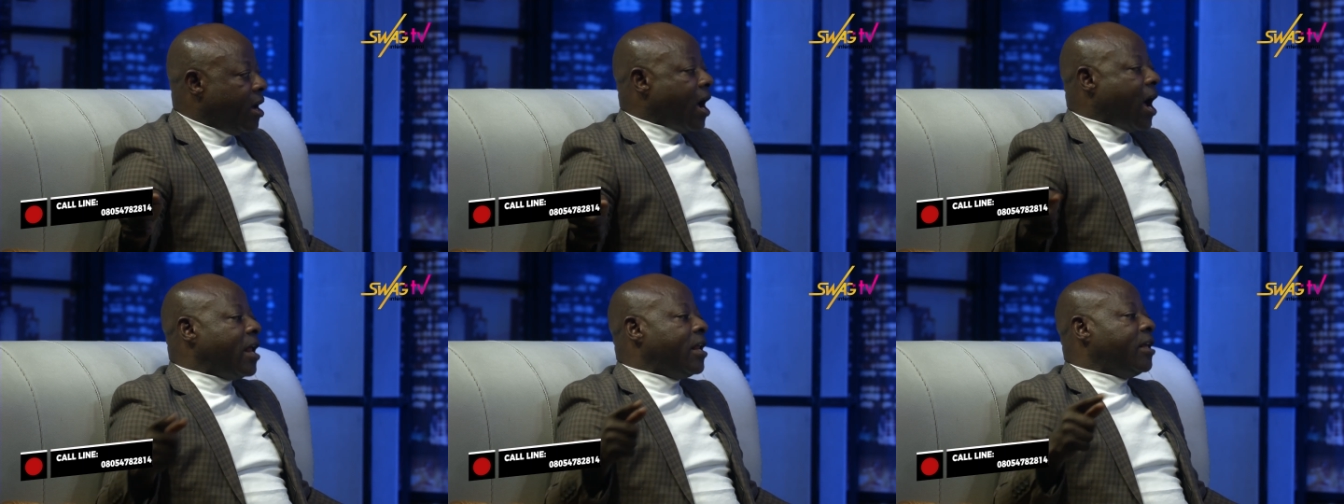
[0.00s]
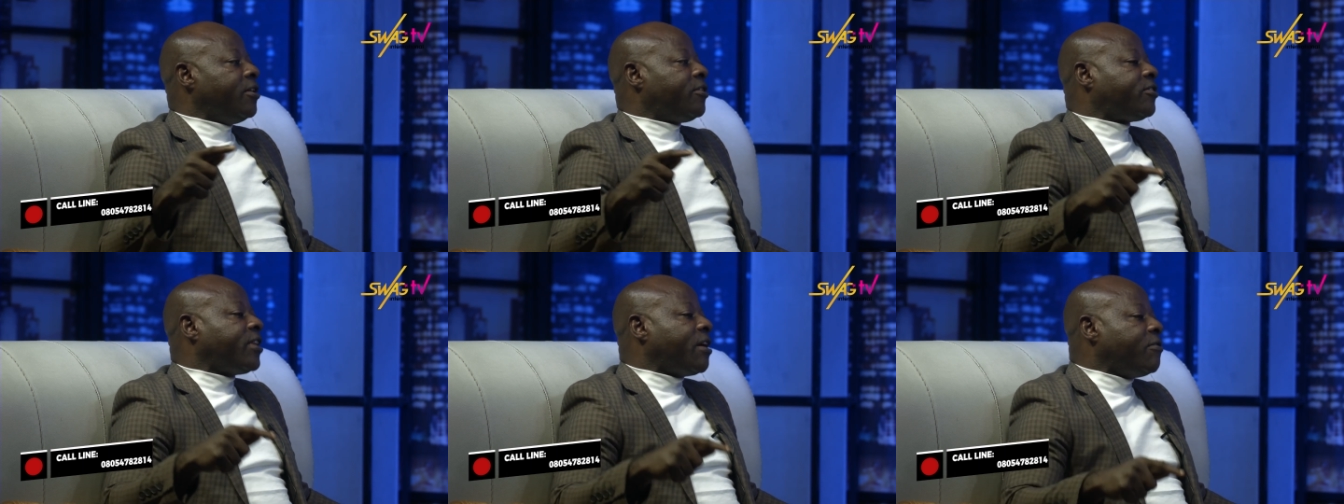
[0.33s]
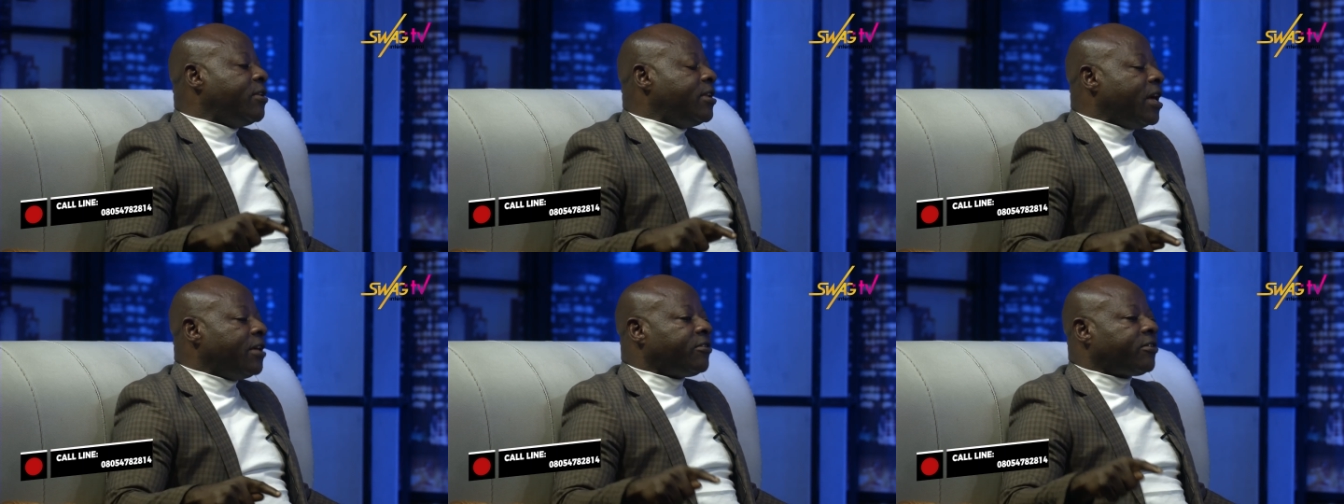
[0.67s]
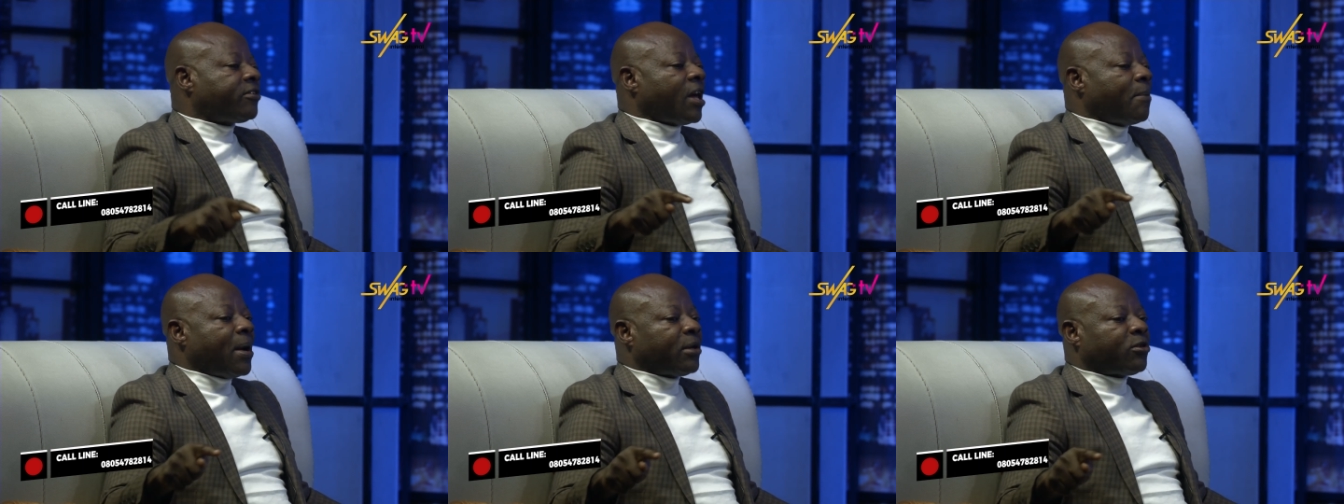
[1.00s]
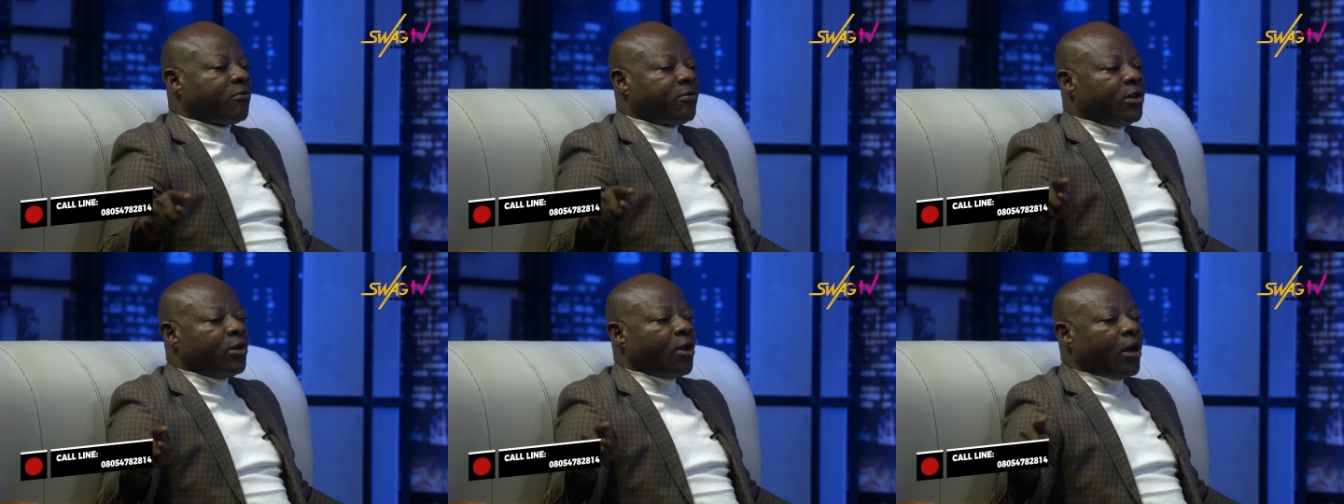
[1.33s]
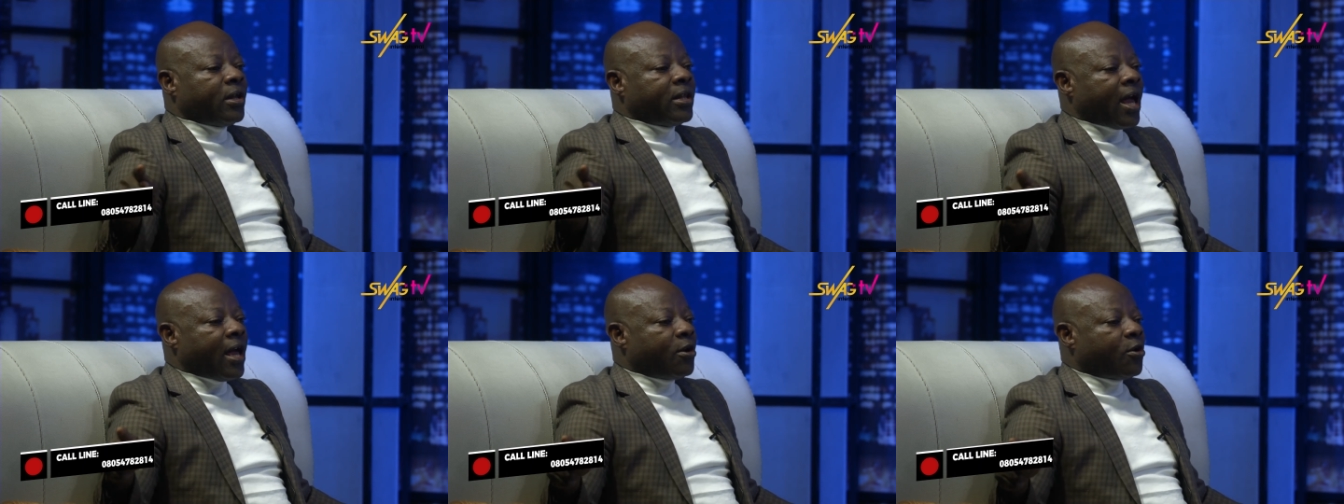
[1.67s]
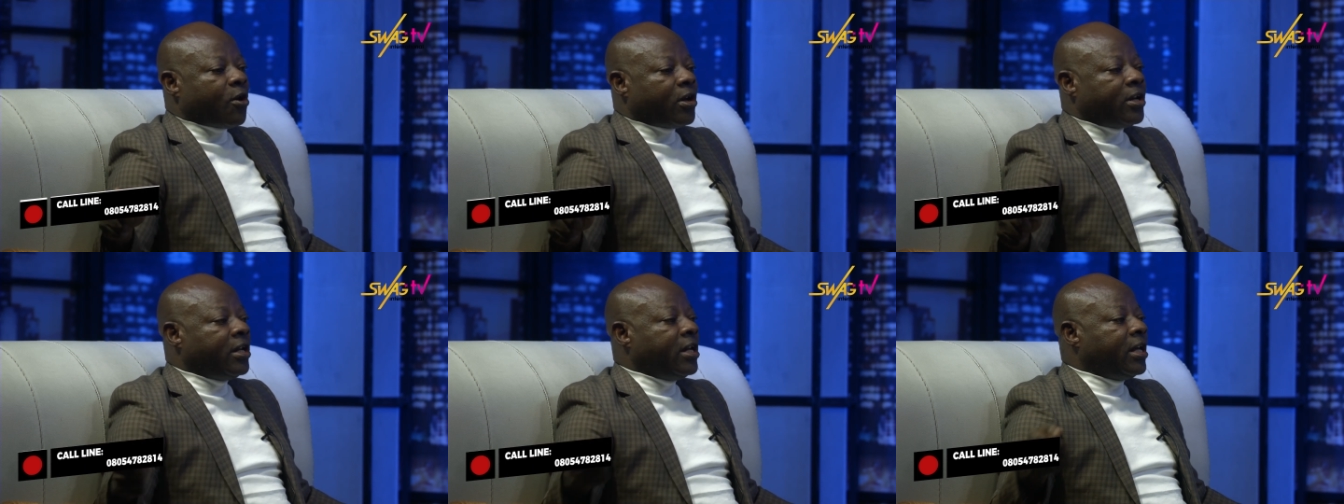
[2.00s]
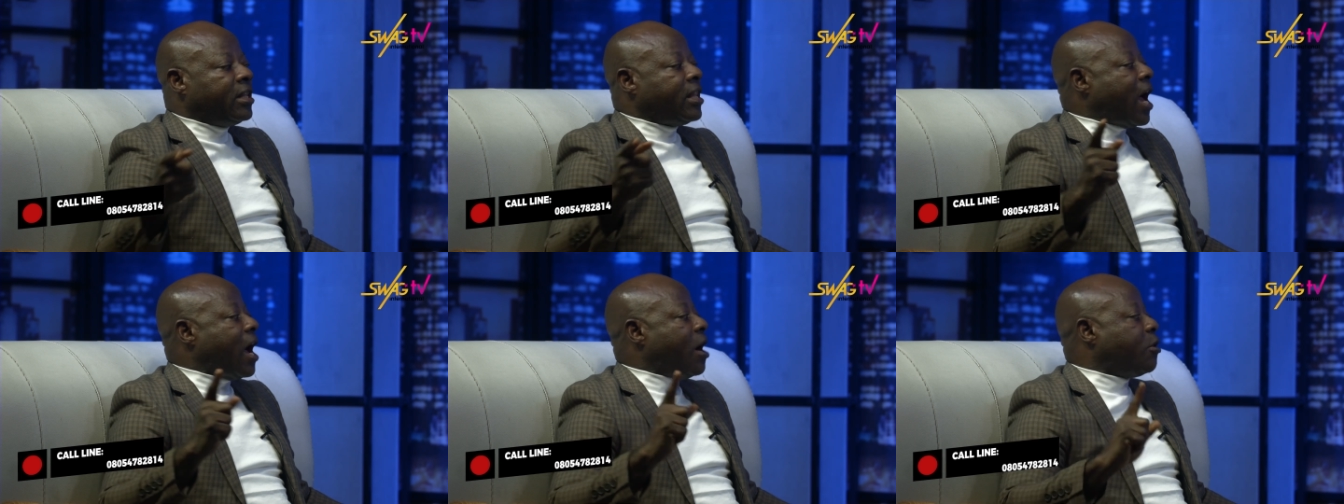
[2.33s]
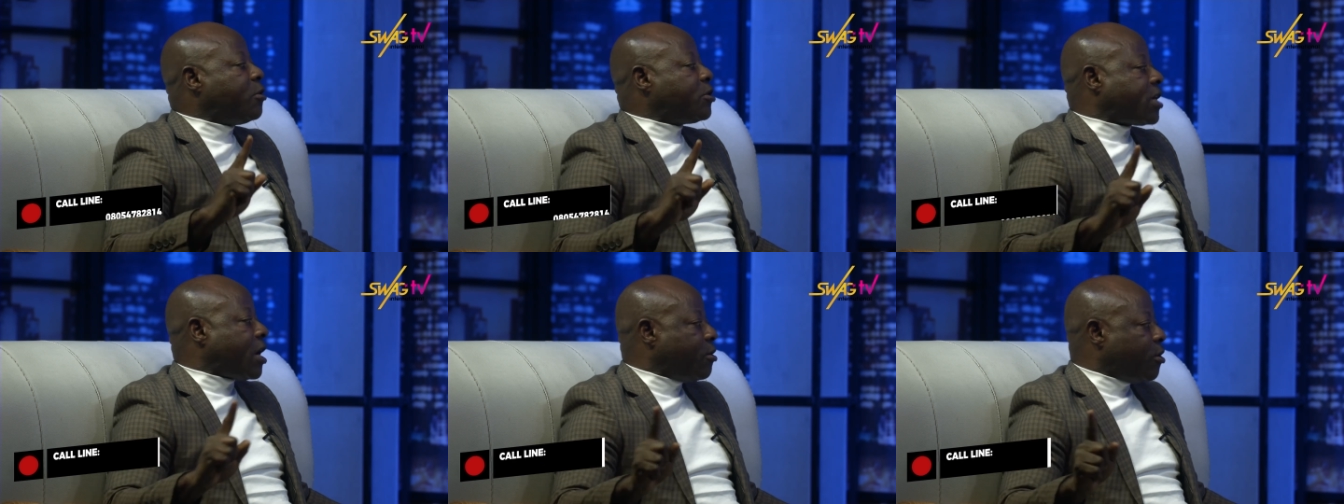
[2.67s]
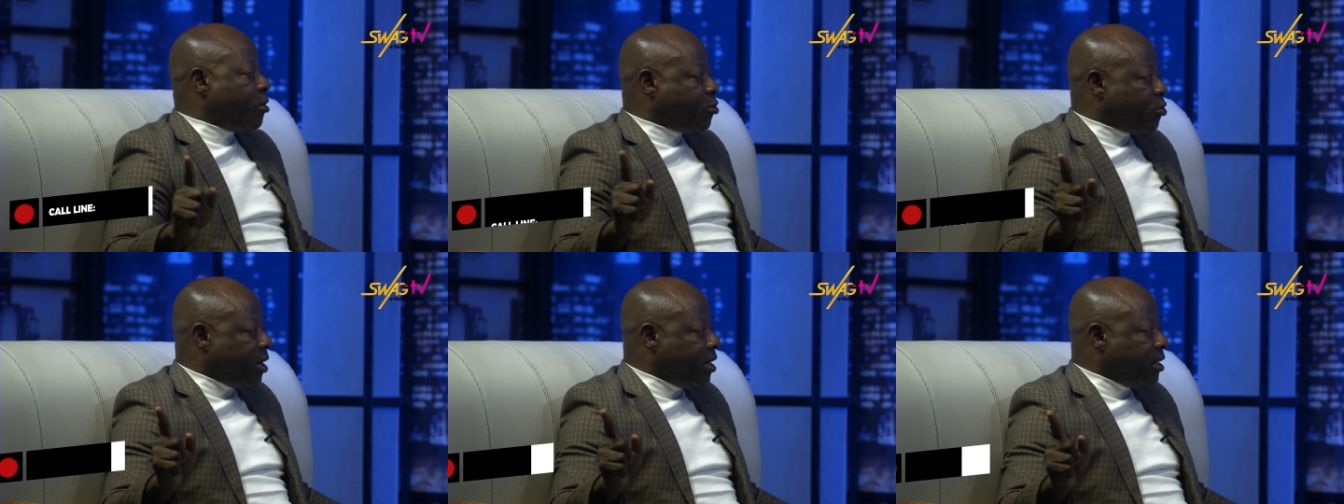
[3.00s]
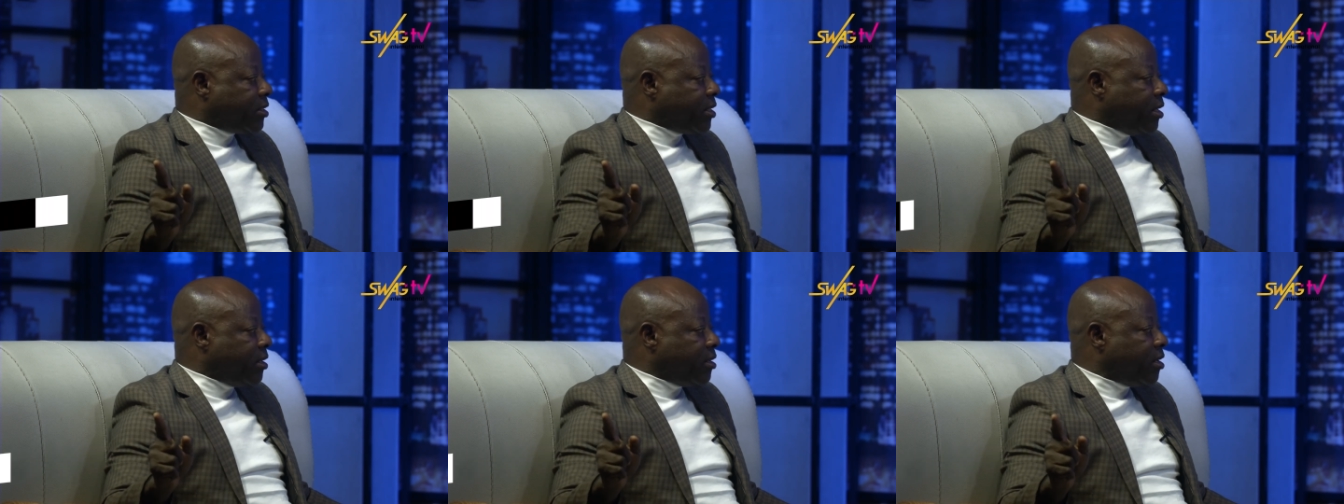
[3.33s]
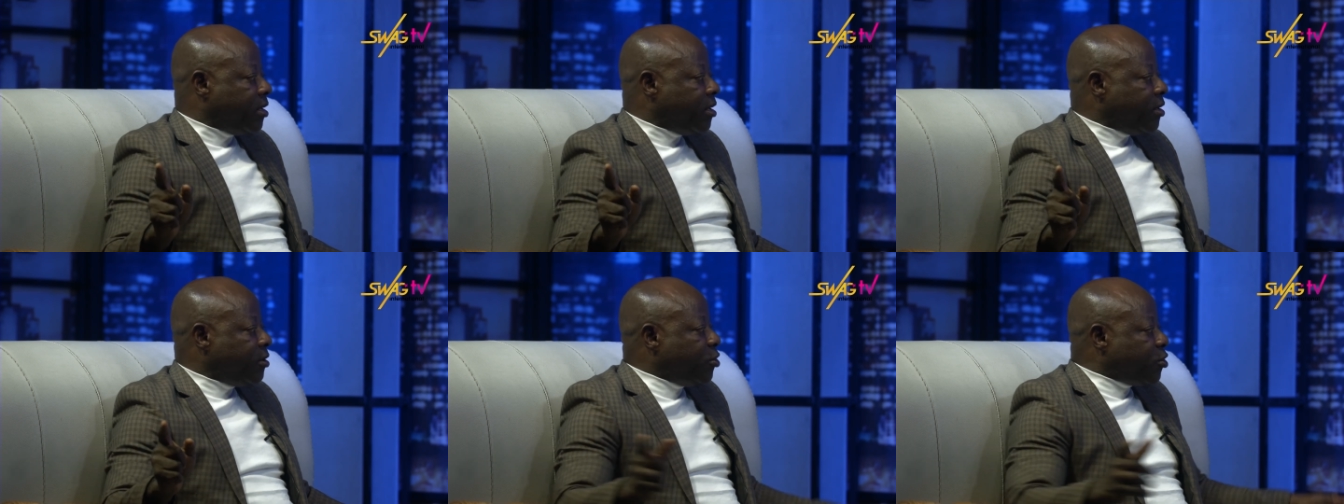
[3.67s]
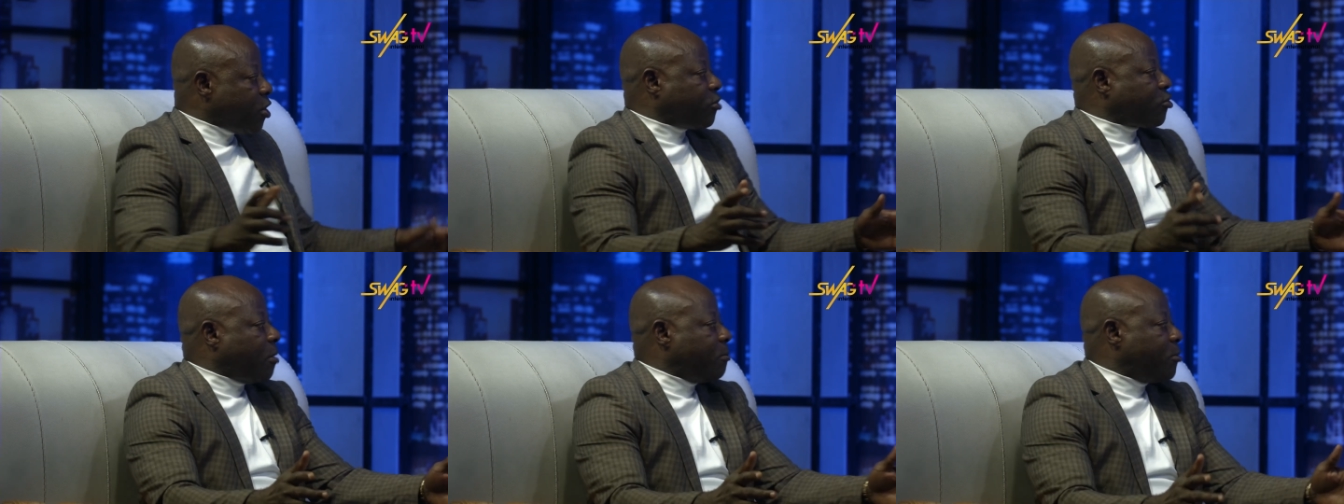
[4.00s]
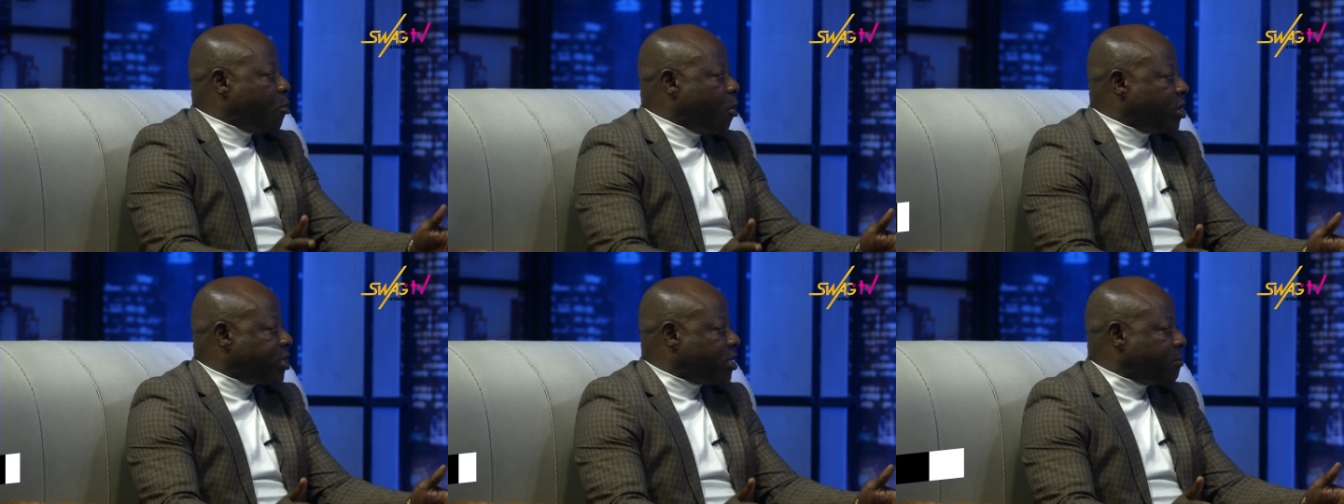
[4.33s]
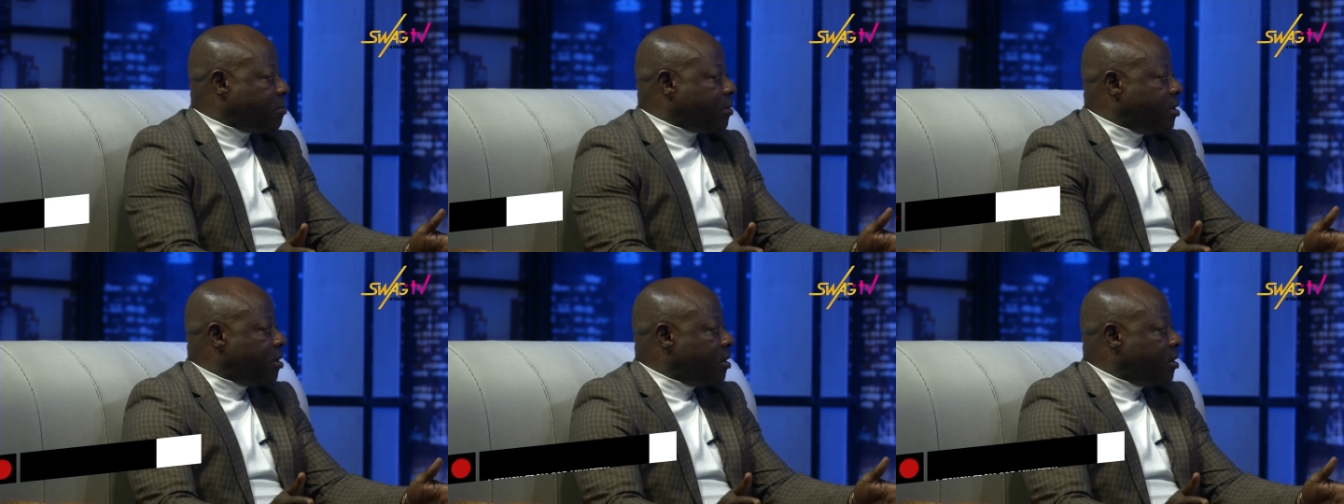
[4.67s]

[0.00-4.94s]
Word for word: And in seven days, the Sabbath of the Lord thy God, in it thou shalt not do anything. Mm. You just come to worship.